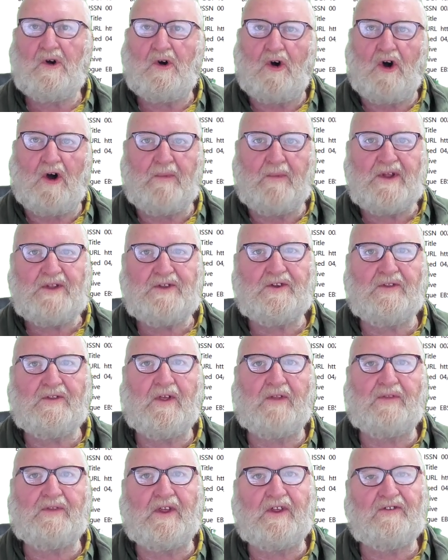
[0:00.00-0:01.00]
I mentioned
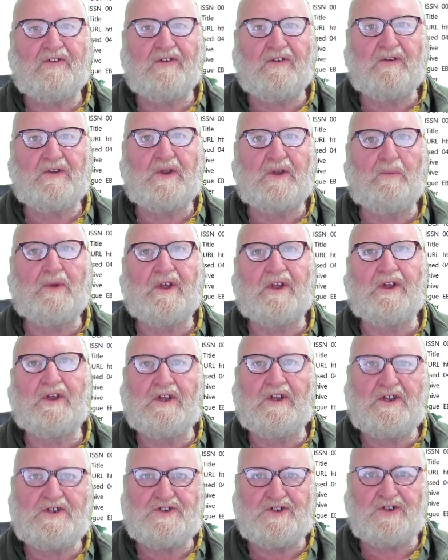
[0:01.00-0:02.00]
that there seemed to be an
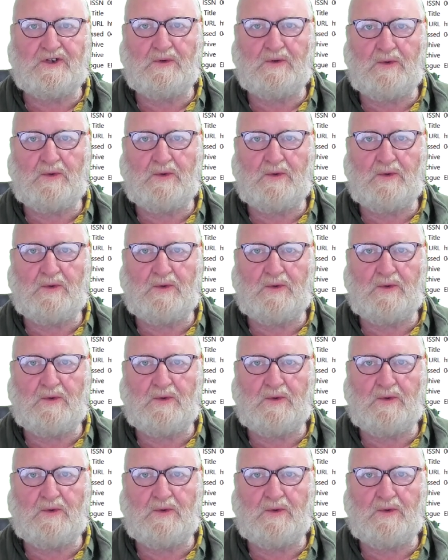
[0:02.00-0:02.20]
issue